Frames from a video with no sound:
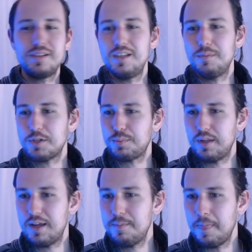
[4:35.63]
see much
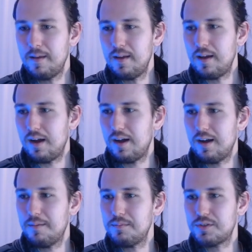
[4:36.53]
play.
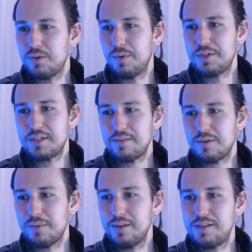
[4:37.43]
So we'll just have
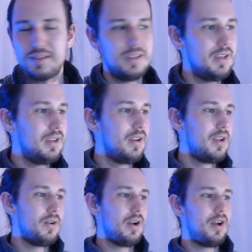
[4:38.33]
to really see.
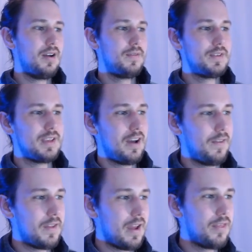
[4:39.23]

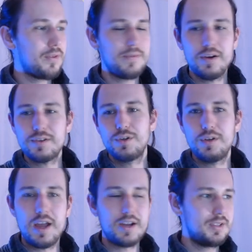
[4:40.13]
The Aether Fox
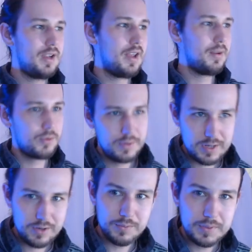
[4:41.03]
could actually end up going
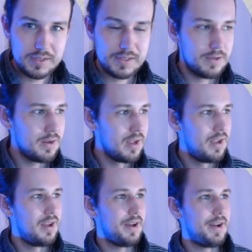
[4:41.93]
down to B tier,
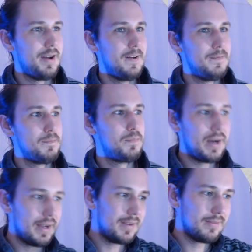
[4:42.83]

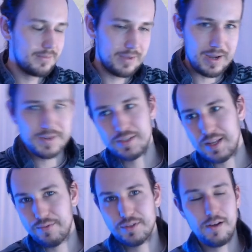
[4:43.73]
but I just
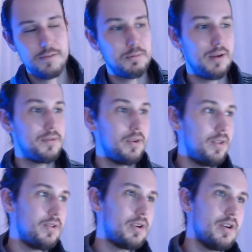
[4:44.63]
have a soft spot for
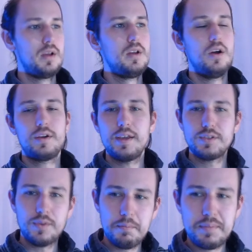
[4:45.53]
Ether cards. Okay,
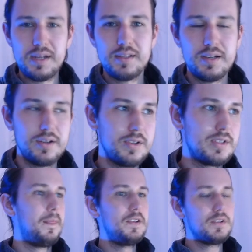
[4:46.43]
so the B
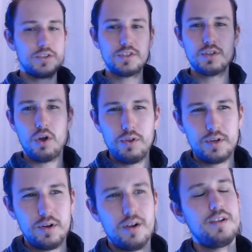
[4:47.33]
tiers, these are just
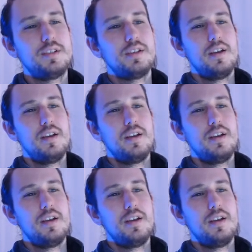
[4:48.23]
solid cards,